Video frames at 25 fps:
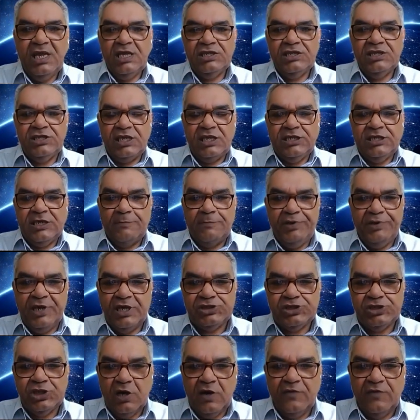take a
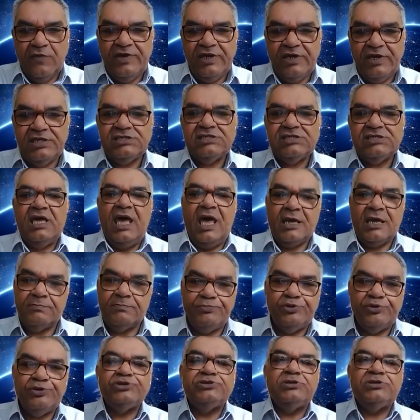picture of it and
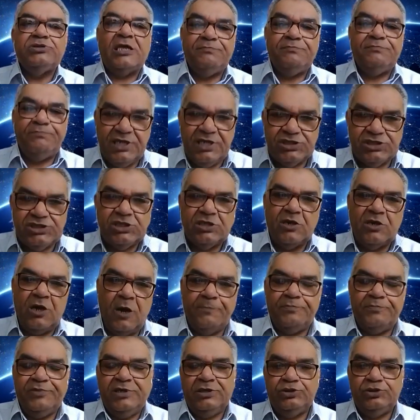put that picture
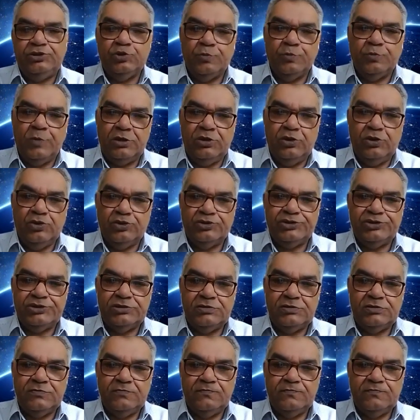up into OneNote.
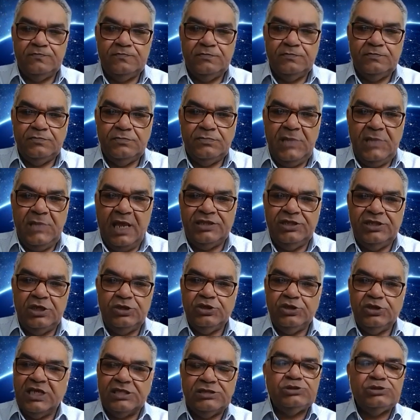And then you
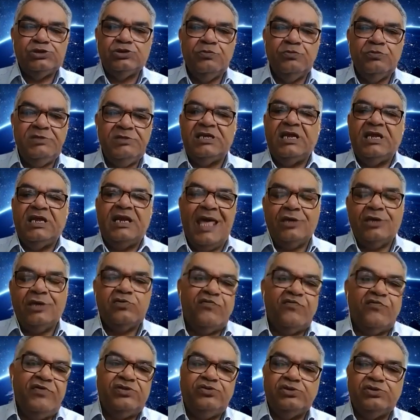can zoom in and out
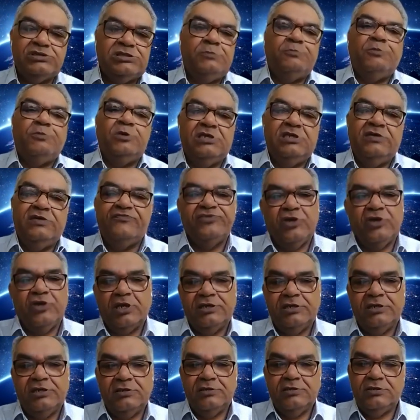of it to see what they've done.
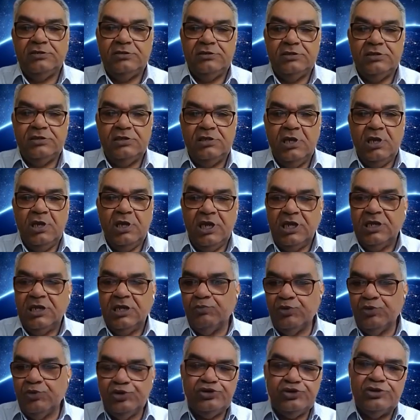In
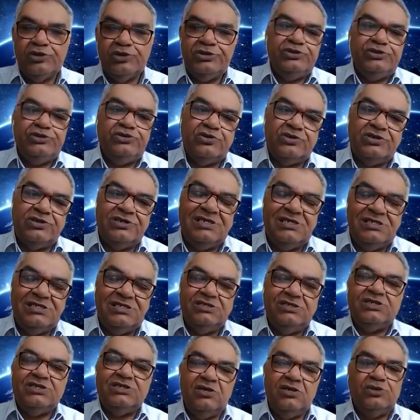Moodle, you don't really,
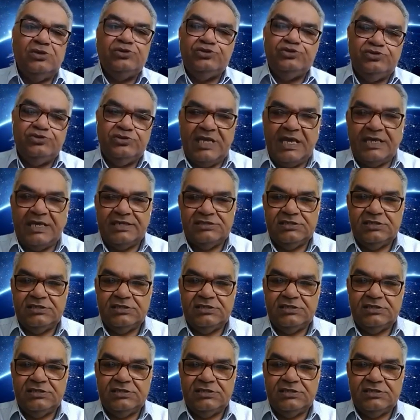you cannot do that.